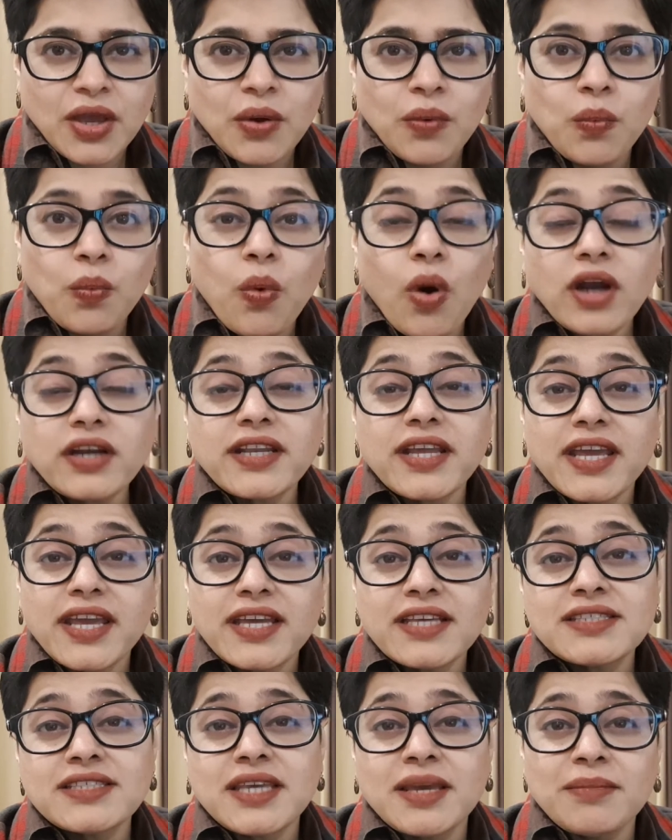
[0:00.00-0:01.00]
What
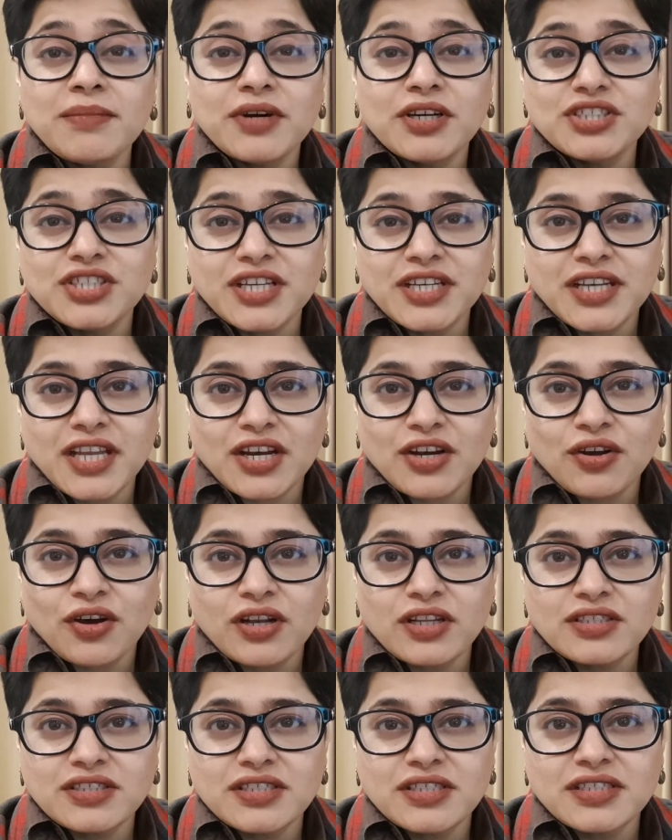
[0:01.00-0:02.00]
is emerging
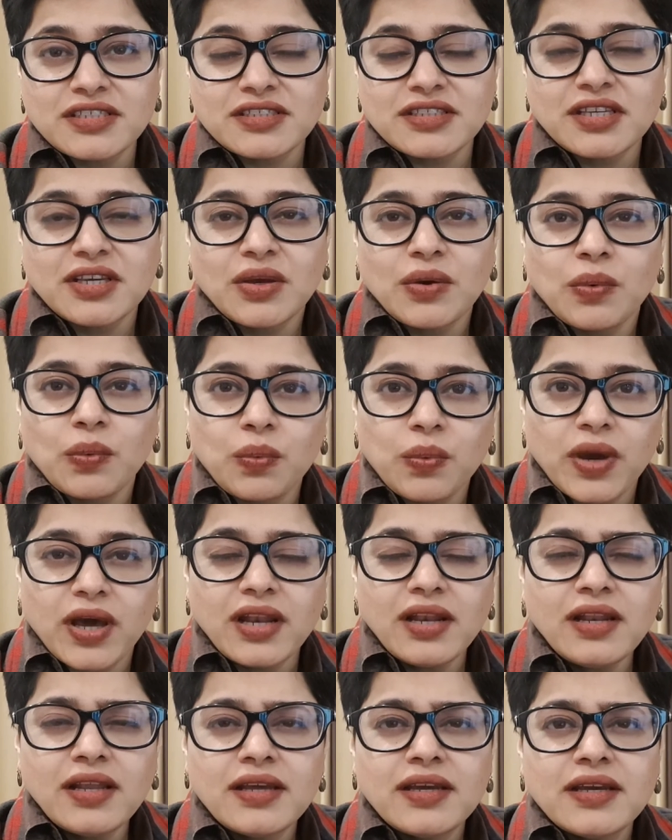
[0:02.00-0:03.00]
technologies?
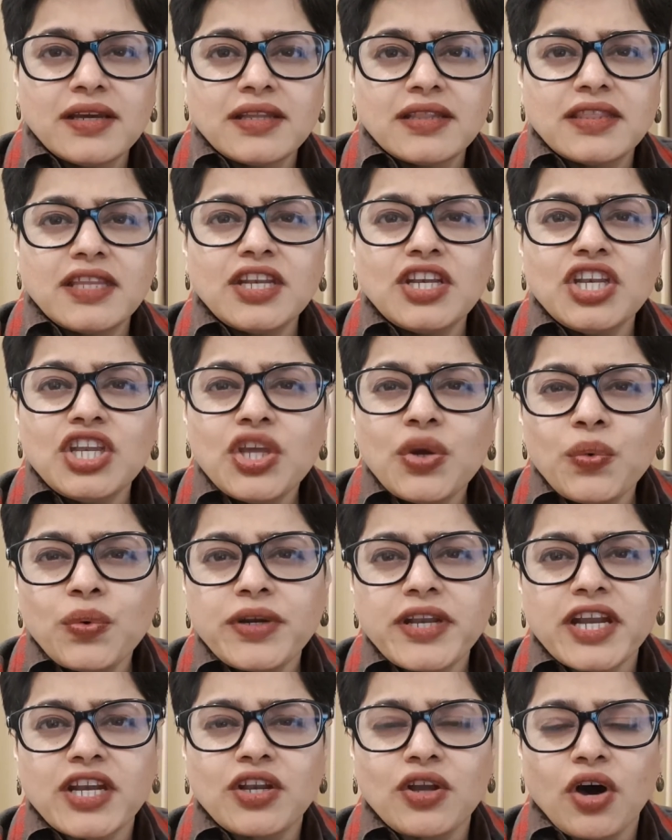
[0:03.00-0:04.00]
Well, the new
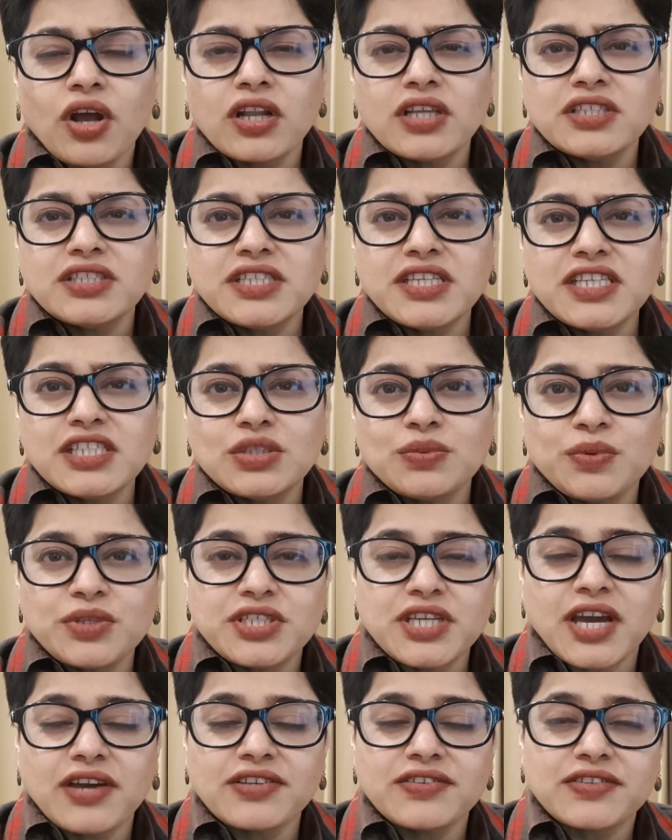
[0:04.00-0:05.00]
technologies which
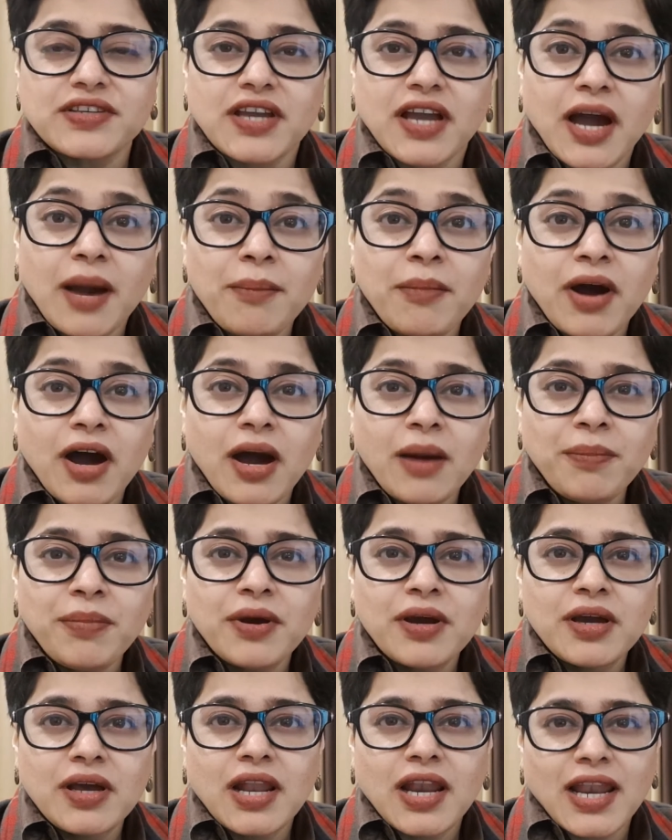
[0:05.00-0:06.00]
have come up
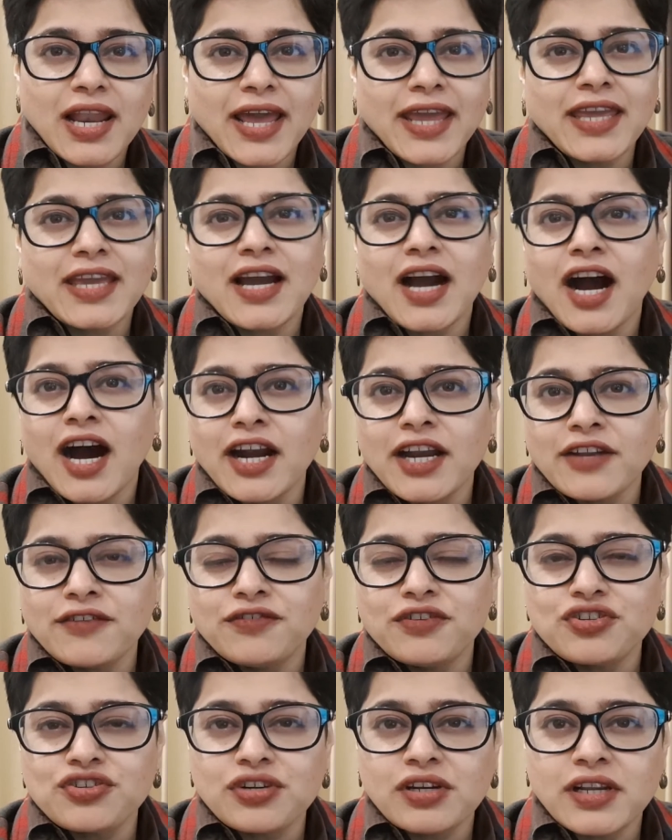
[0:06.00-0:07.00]
like
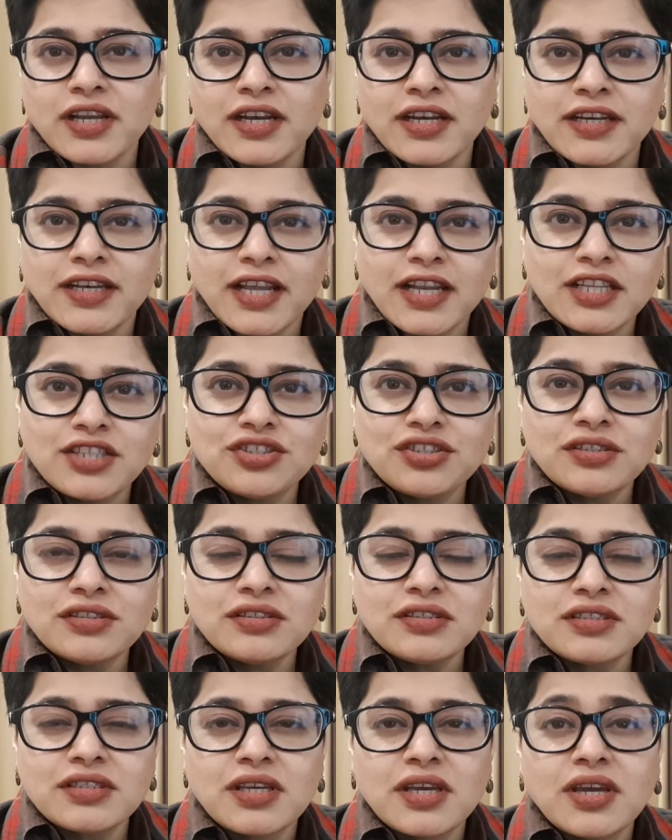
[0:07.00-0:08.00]
artificial
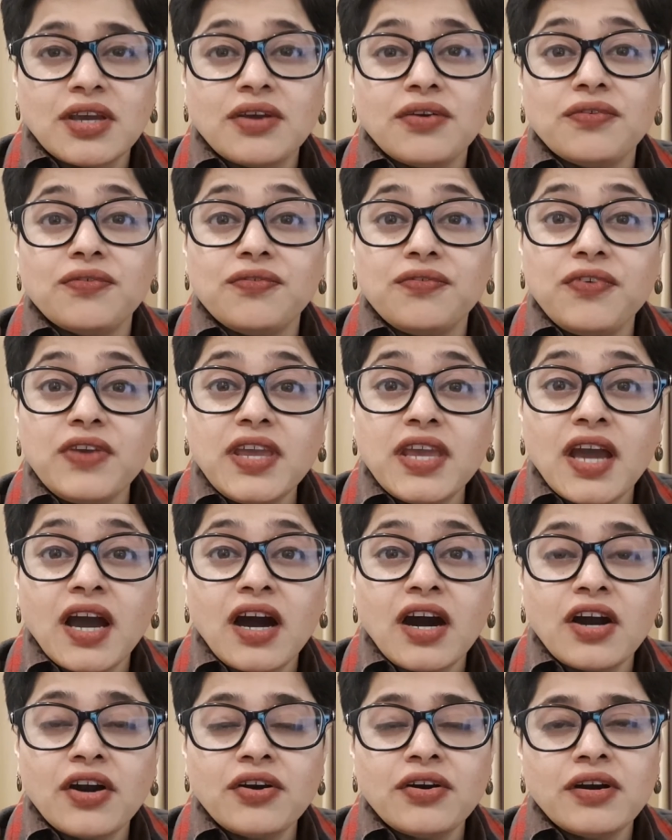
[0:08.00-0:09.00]
intelligence,
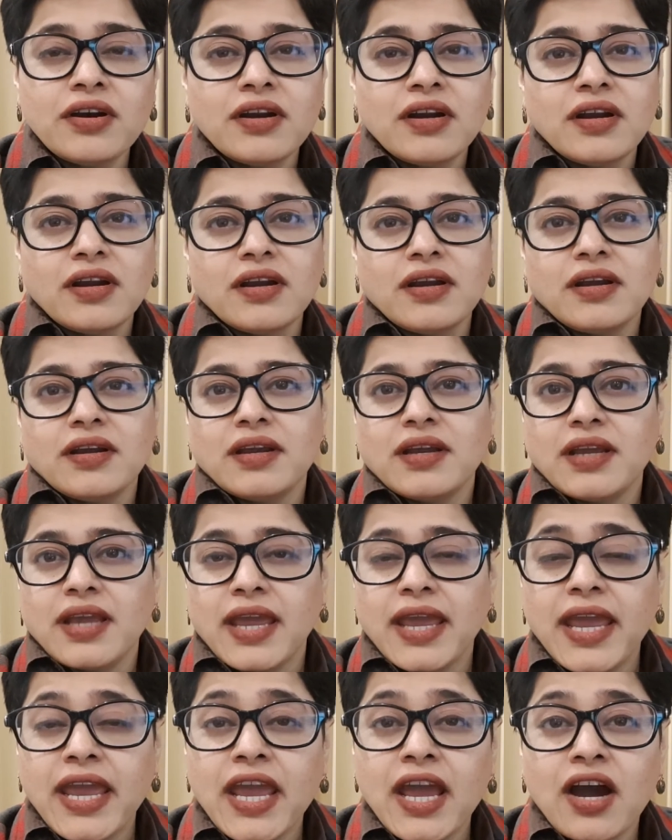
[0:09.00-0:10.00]
VR,
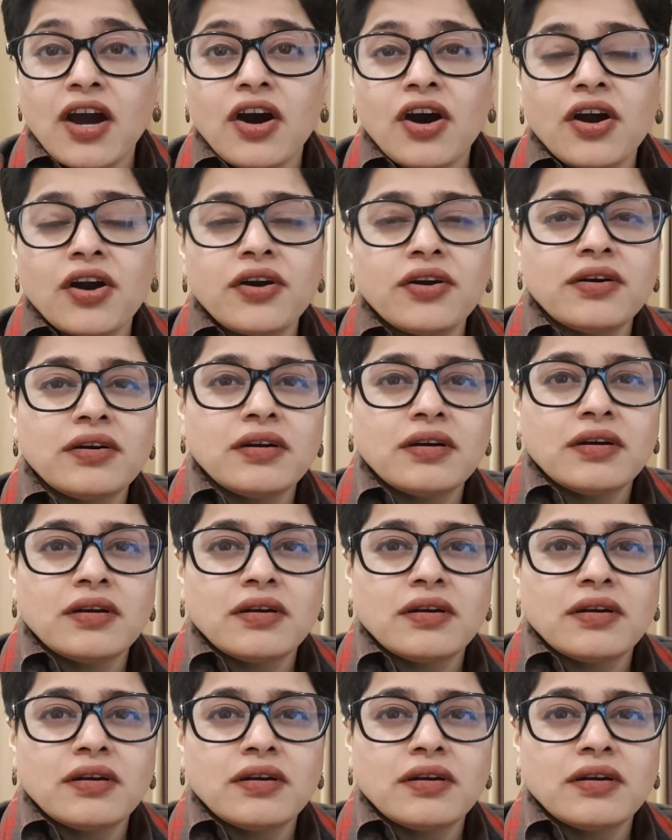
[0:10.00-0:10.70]
AR,